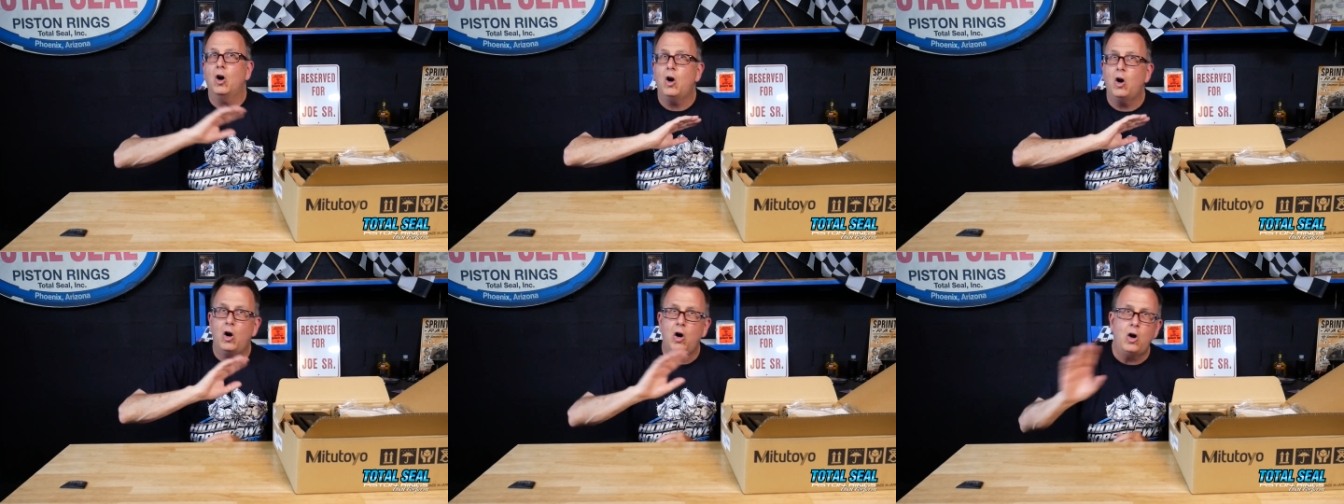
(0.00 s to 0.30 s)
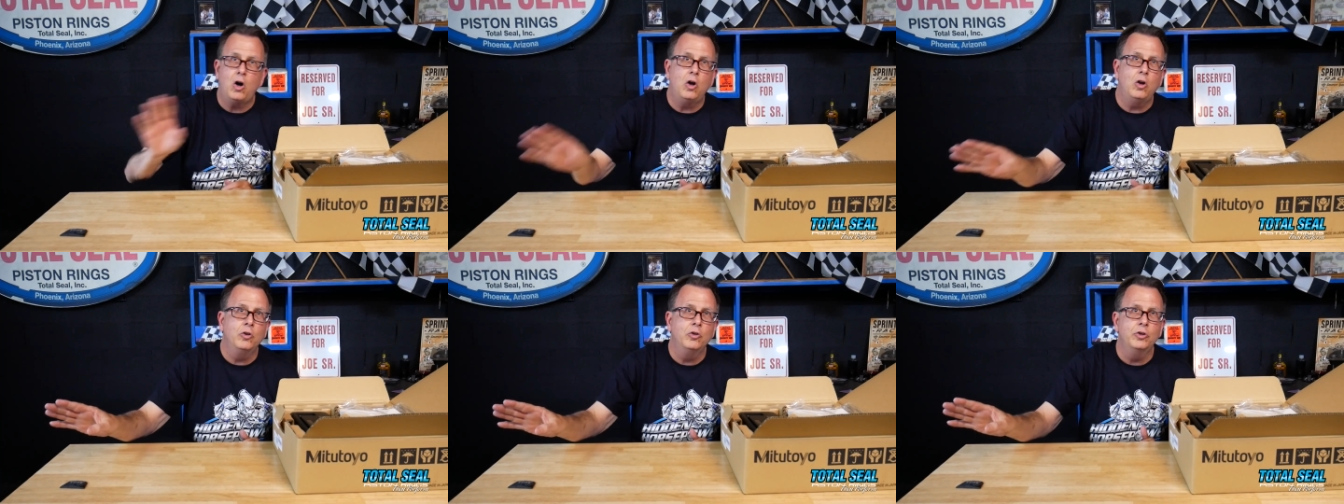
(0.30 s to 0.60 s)

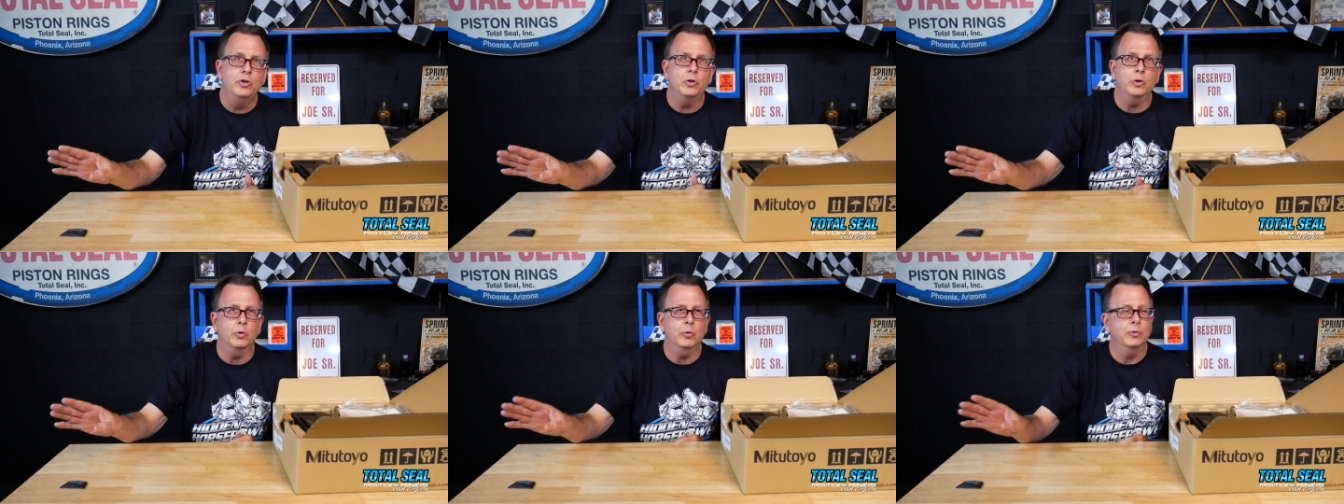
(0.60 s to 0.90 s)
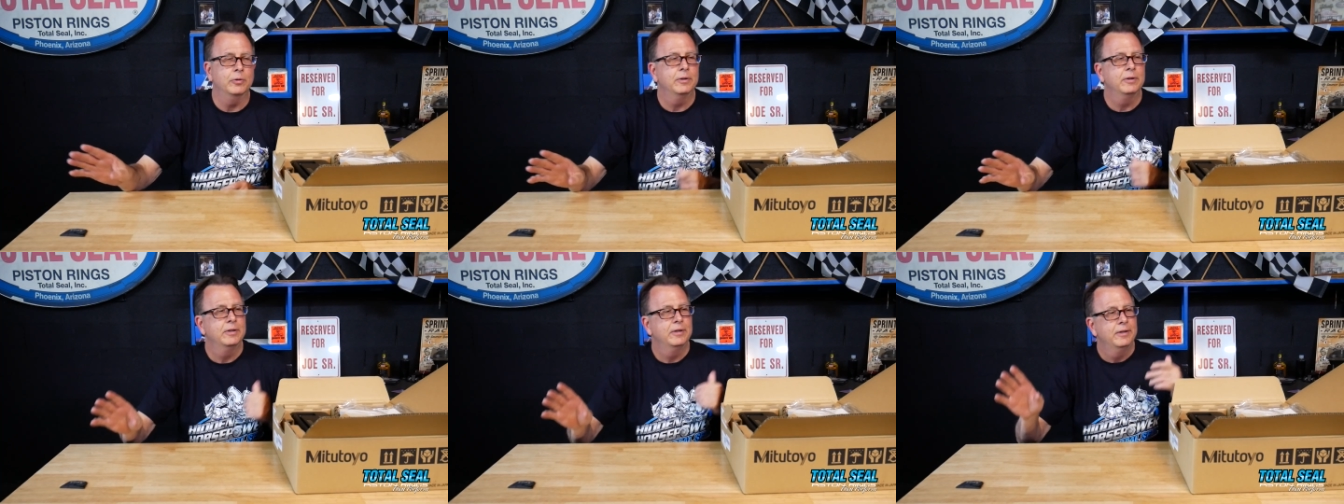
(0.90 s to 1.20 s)
All new.
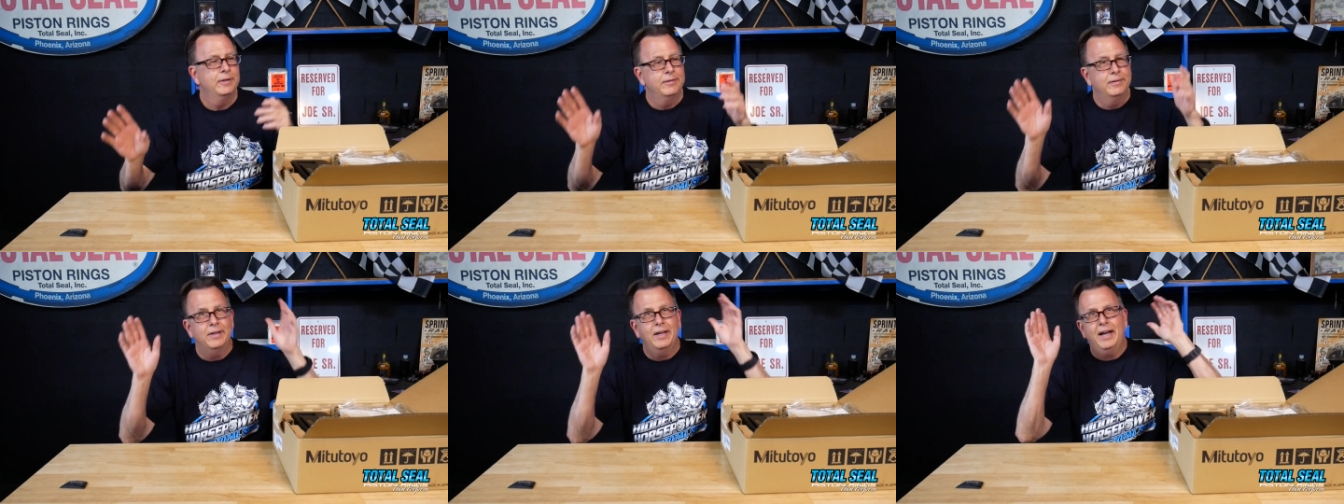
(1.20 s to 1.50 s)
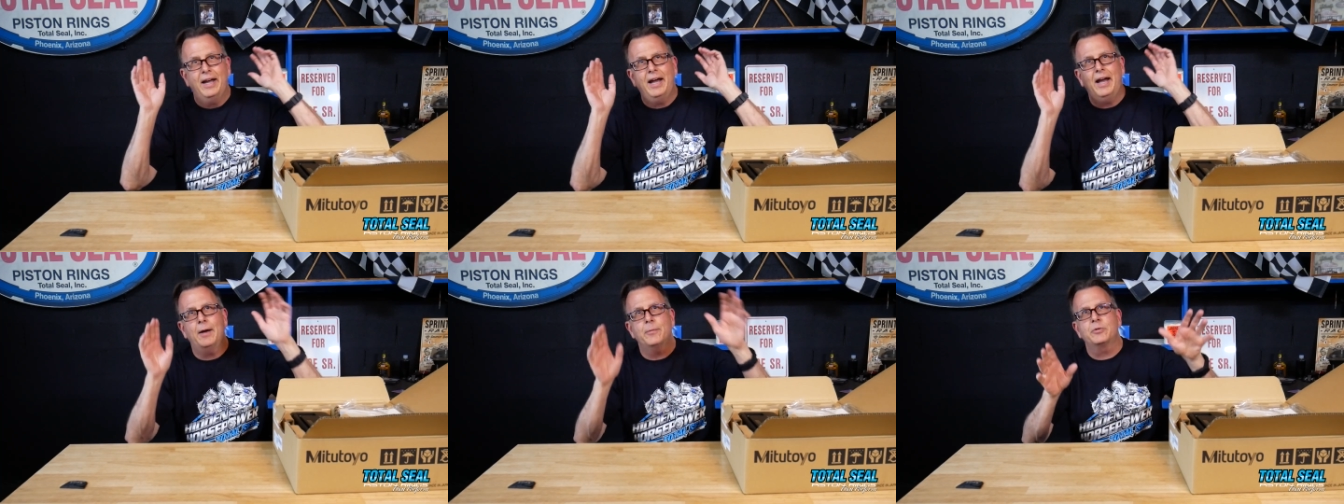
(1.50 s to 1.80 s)

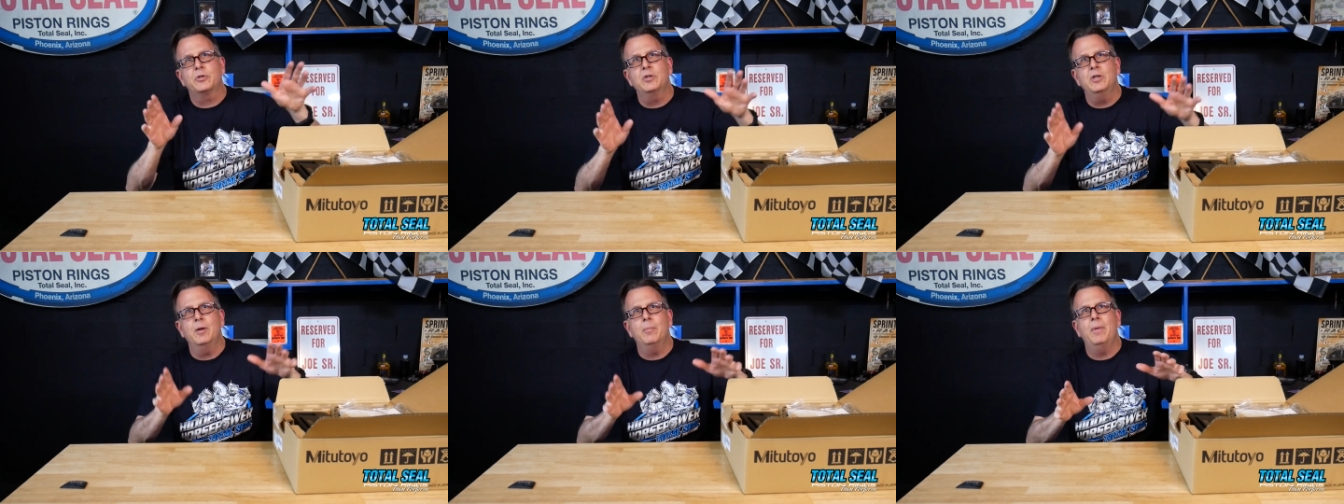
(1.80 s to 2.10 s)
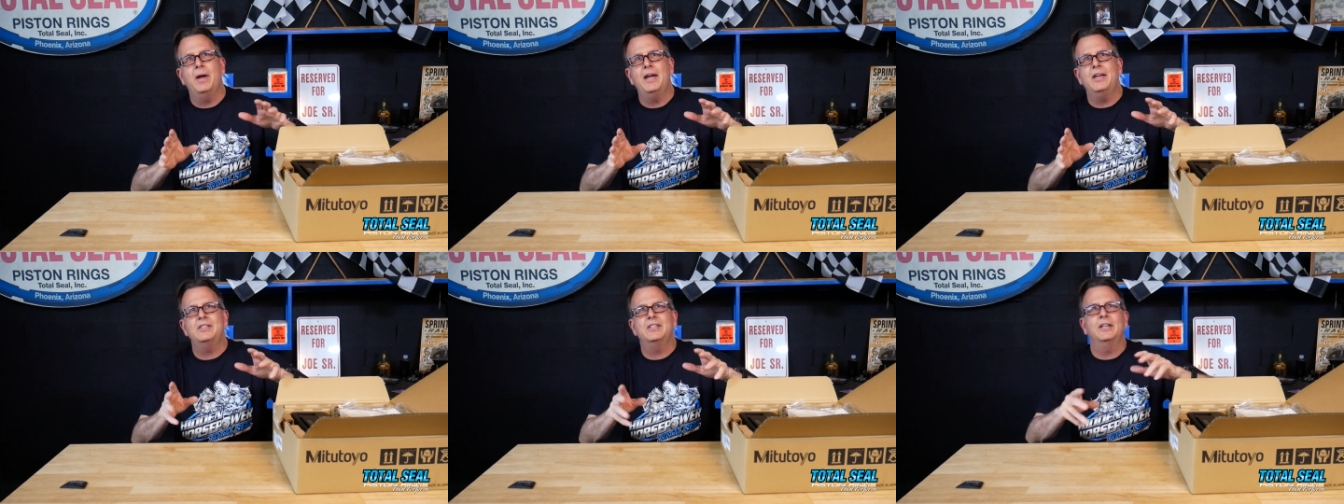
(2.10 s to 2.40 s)
Absolutely
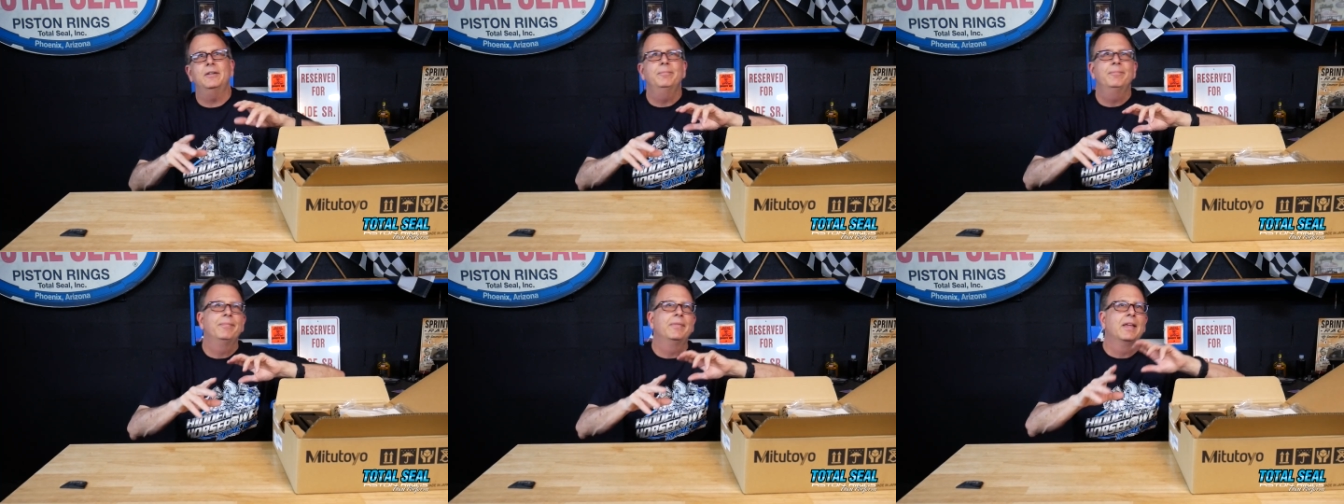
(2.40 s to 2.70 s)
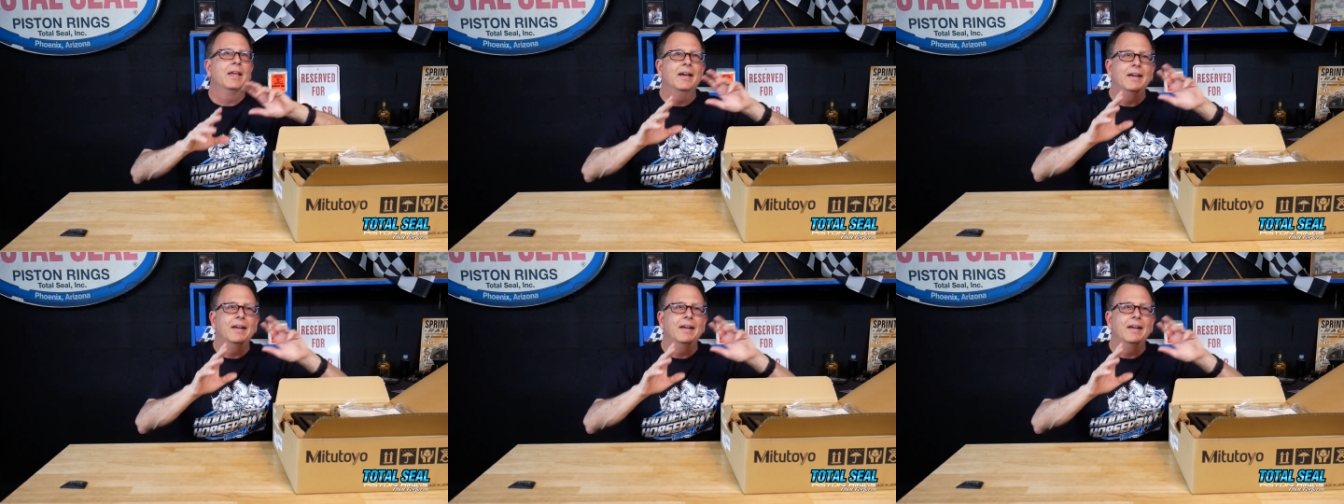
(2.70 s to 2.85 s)
amazing.